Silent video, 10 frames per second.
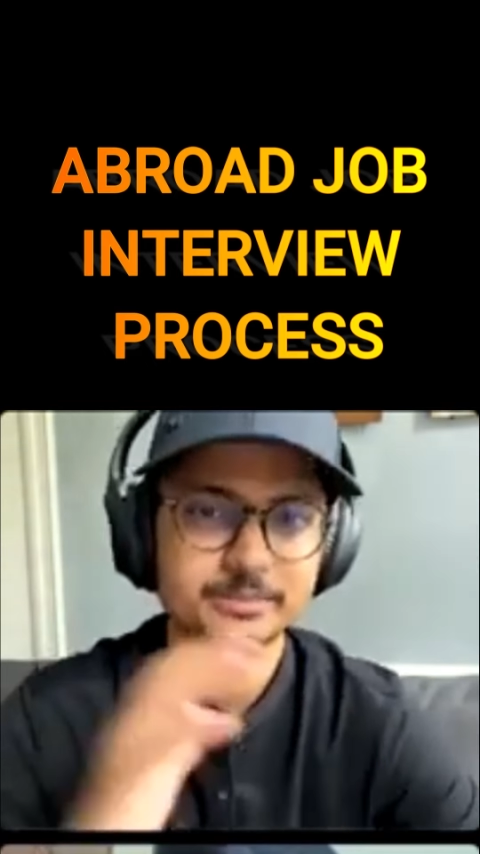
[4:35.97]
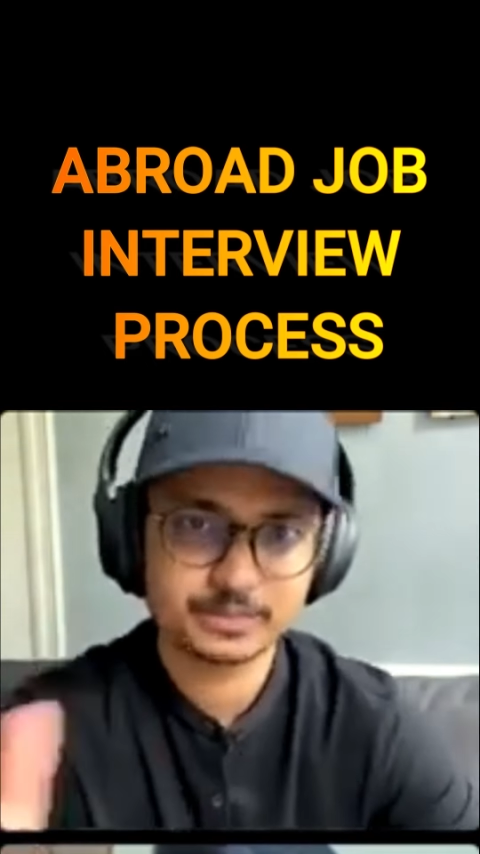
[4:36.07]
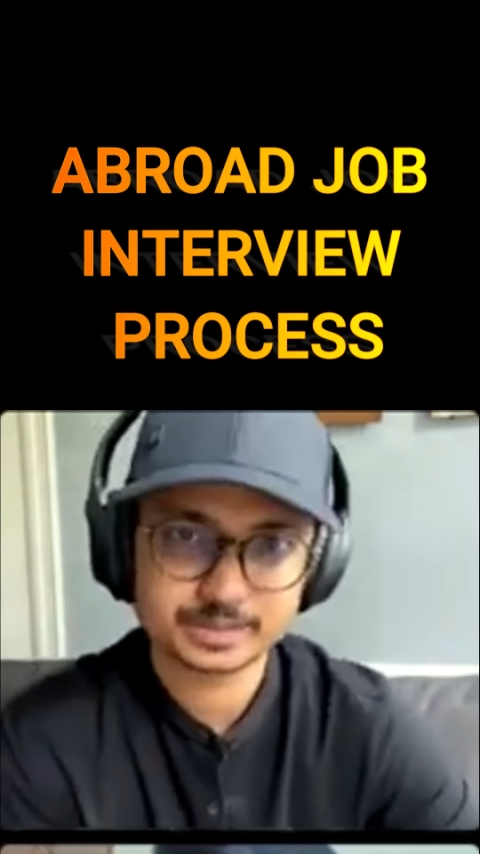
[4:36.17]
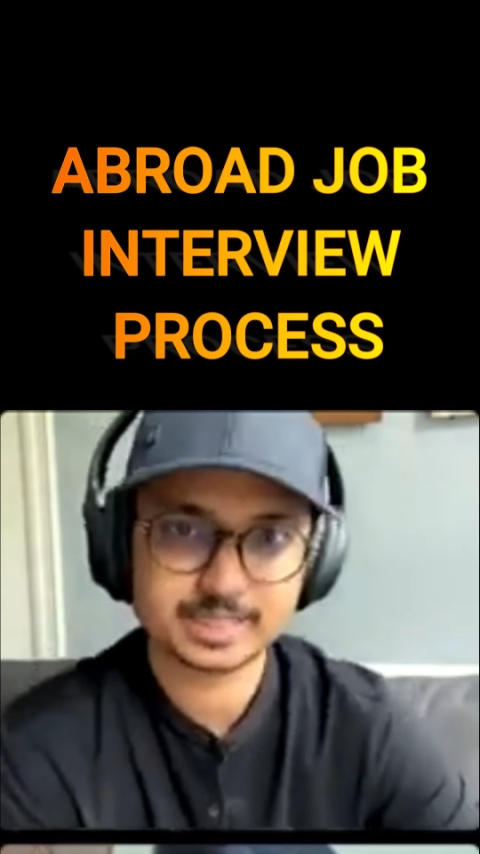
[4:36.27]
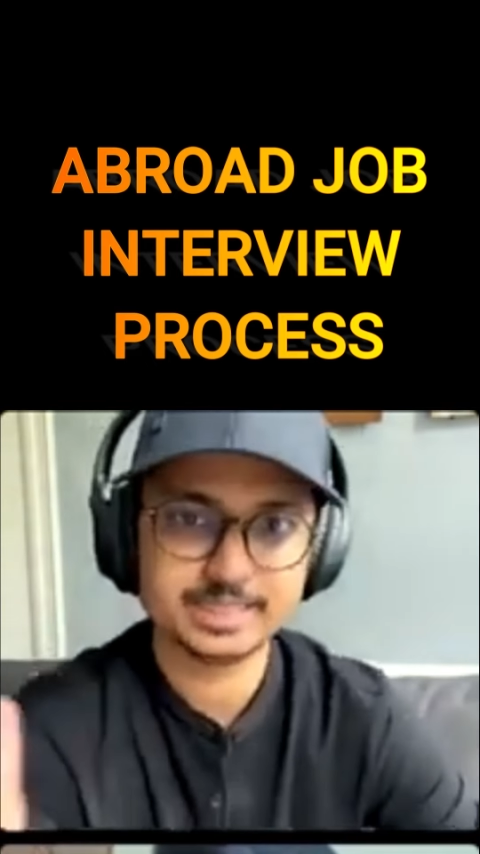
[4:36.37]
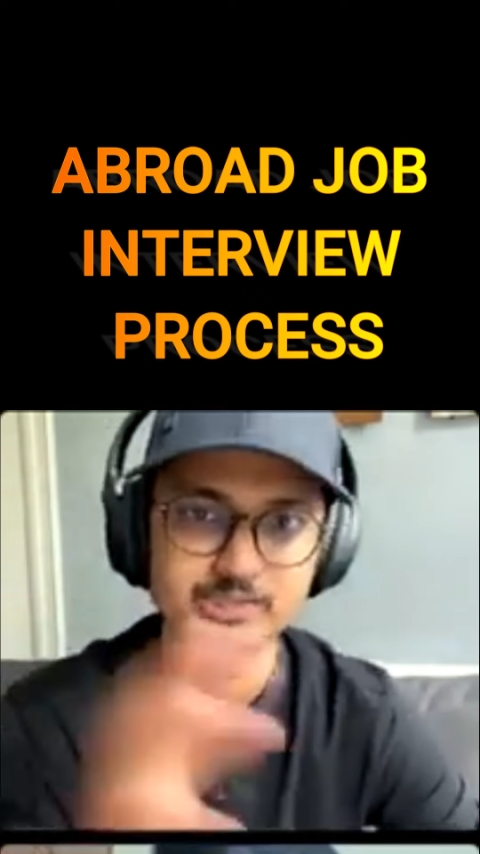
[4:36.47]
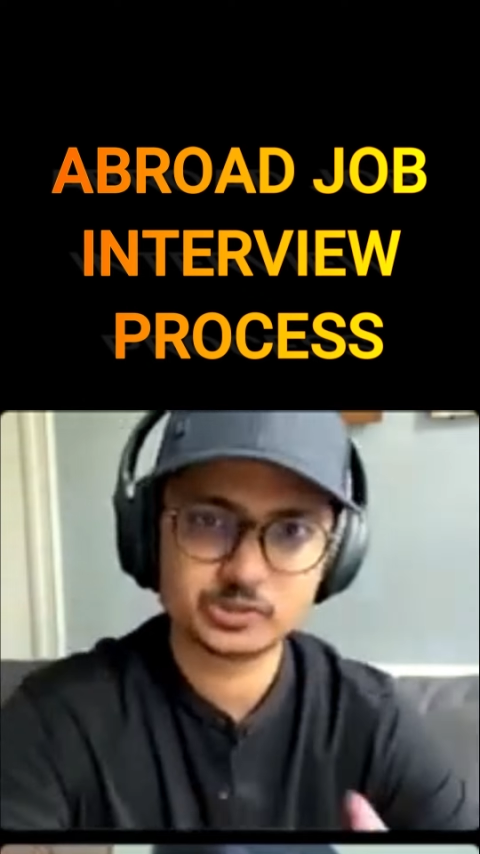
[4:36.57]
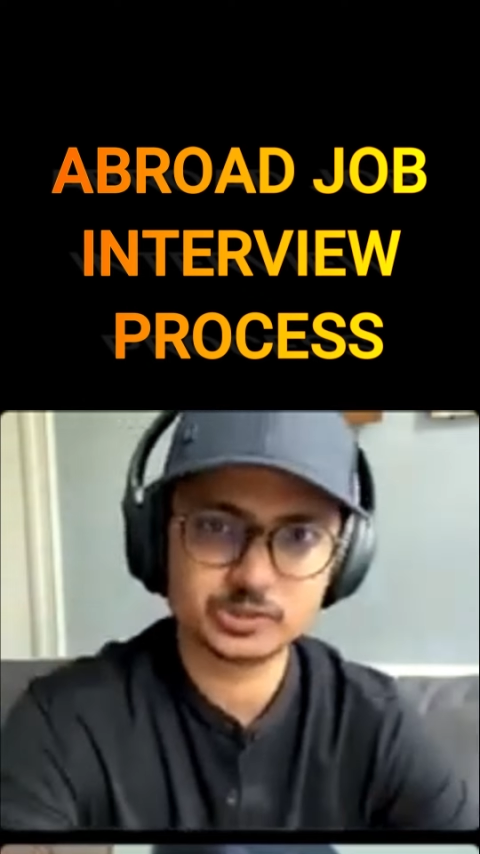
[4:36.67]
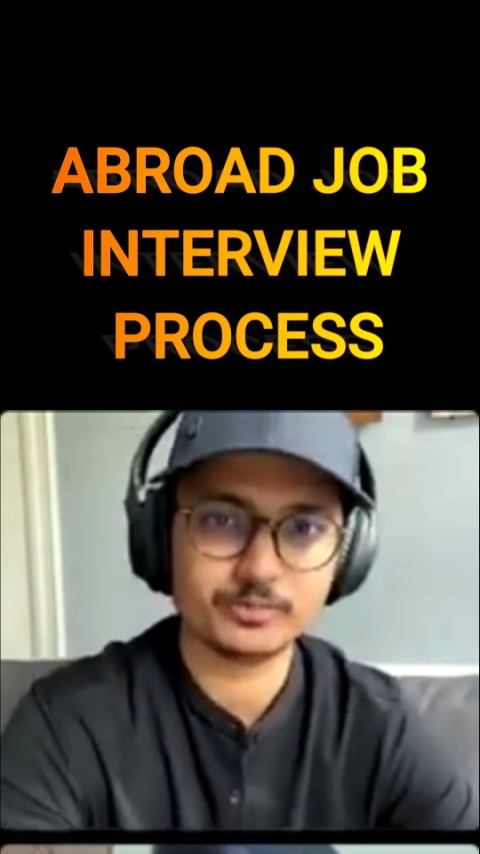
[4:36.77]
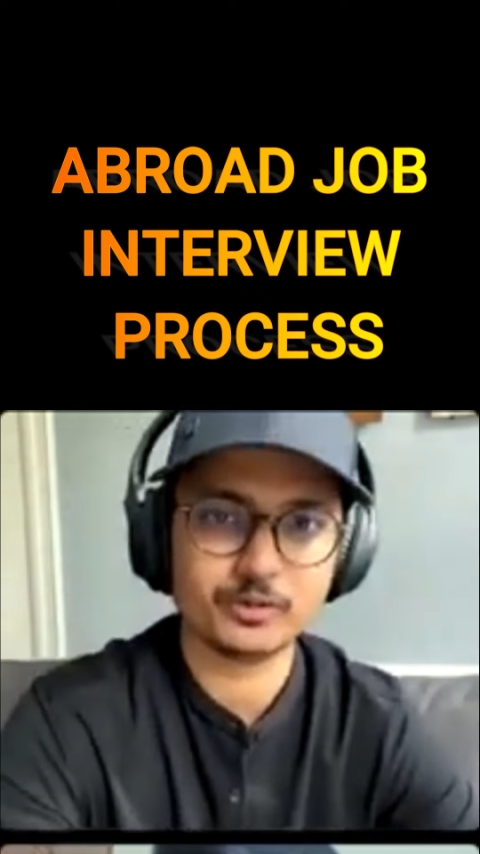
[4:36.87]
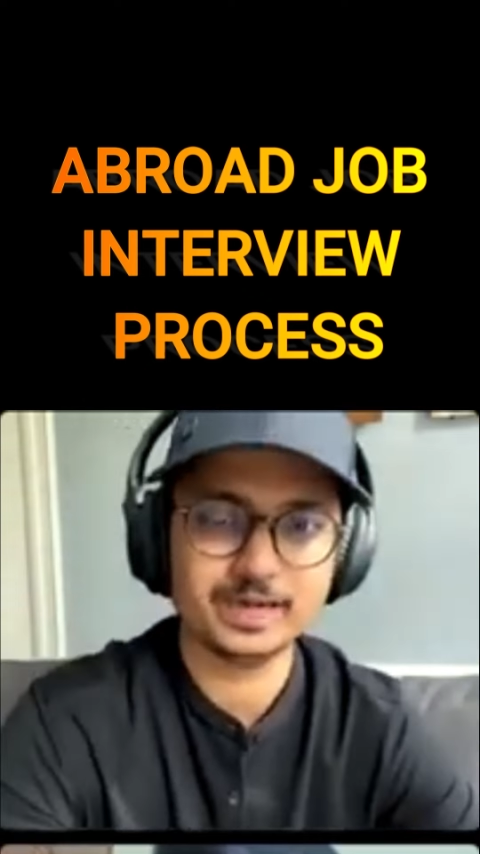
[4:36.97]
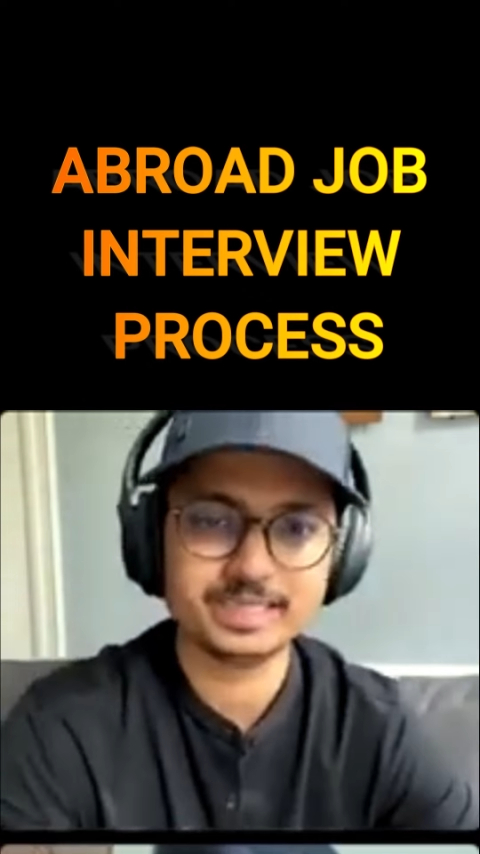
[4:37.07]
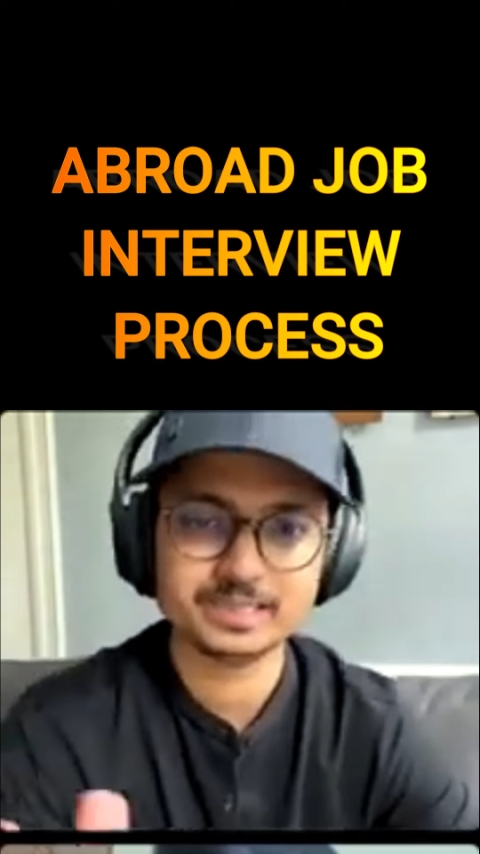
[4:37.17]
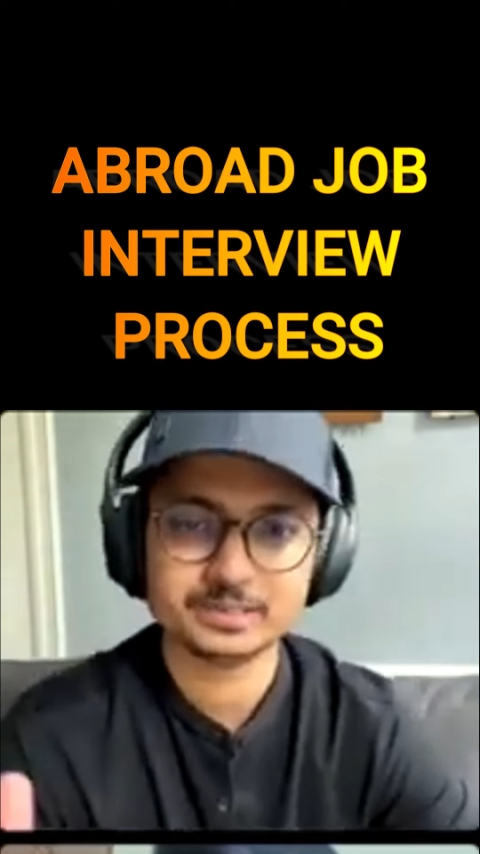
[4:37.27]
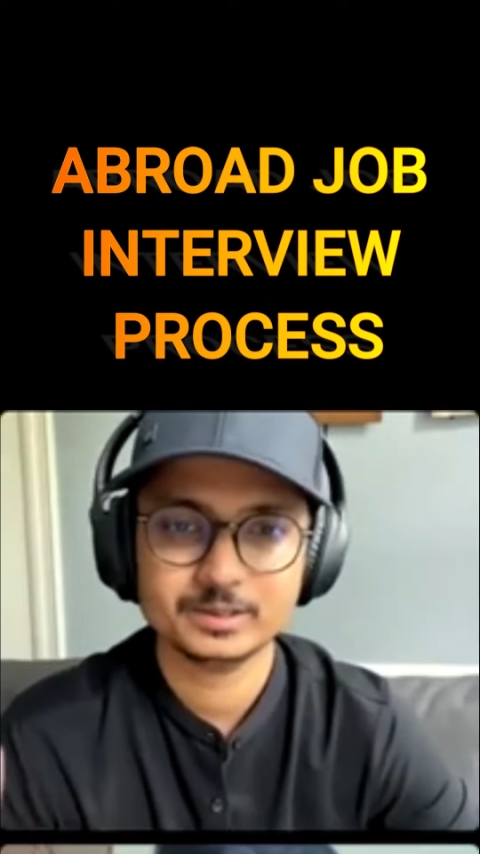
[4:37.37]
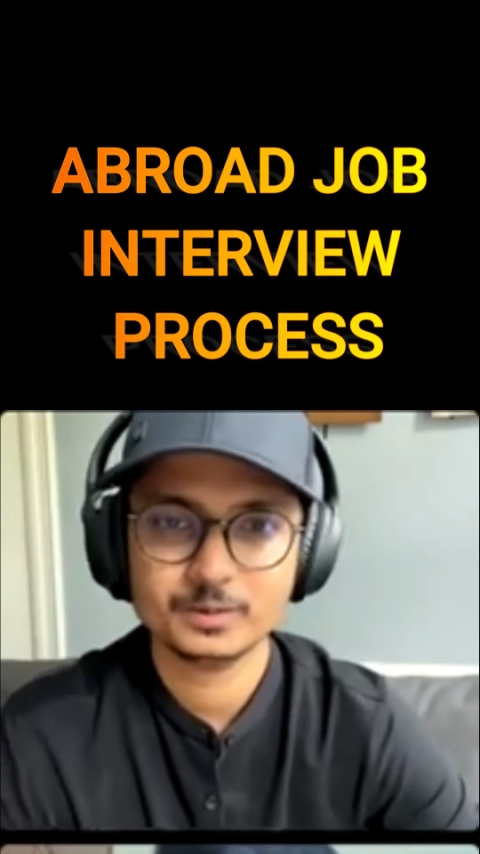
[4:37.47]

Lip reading: precise, to the point,